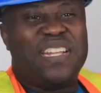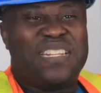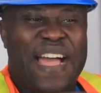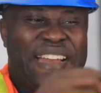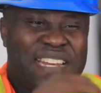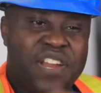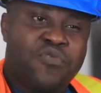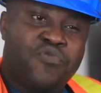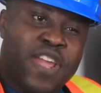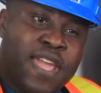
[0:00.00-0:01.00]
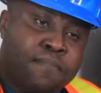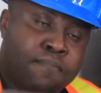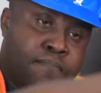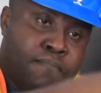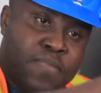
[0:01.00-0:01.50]
than the
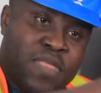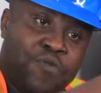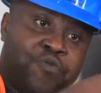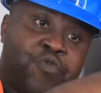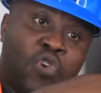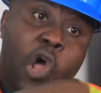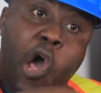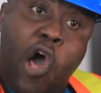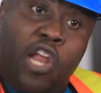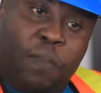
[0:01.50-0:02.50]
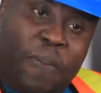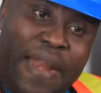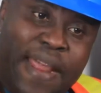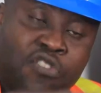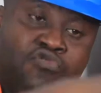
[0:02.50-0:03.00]
rim the
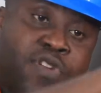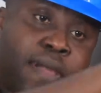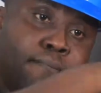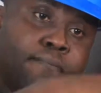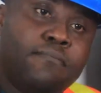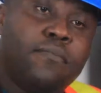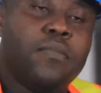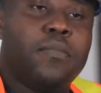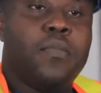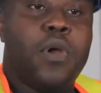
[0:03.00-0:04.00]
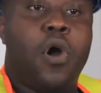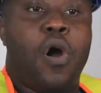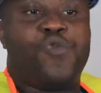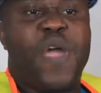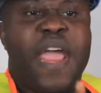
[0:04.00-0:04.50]
floor-plane rim
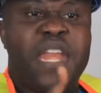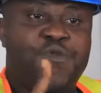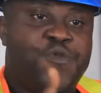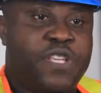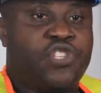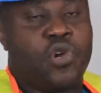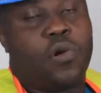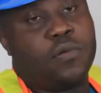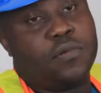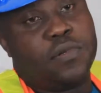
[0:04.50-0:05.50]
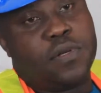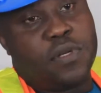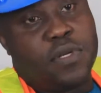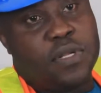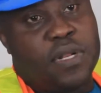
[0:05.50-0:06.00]
of any fixture
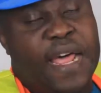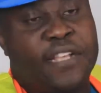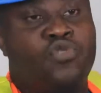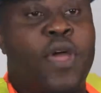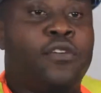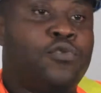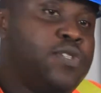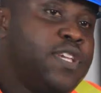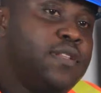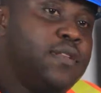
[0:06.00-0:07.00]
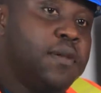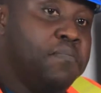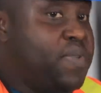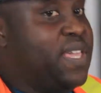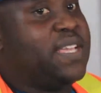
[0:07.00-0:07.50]
that you are using,
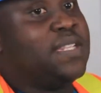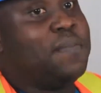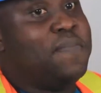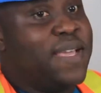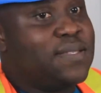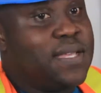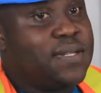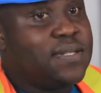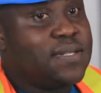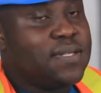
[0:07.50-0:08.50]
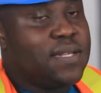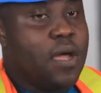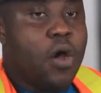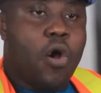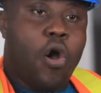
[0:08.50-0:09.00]
be it the basin
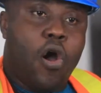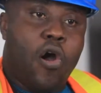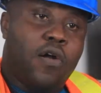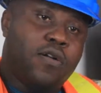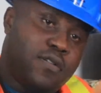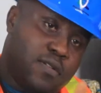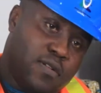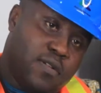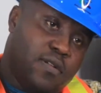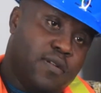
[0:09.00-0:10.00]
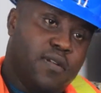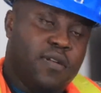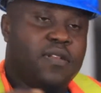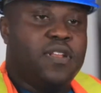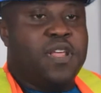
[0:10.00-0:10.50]
or
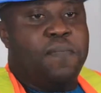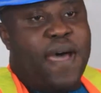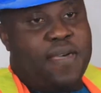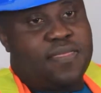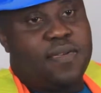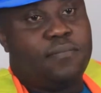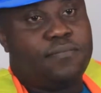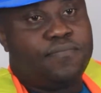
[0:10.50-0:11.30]
the bath.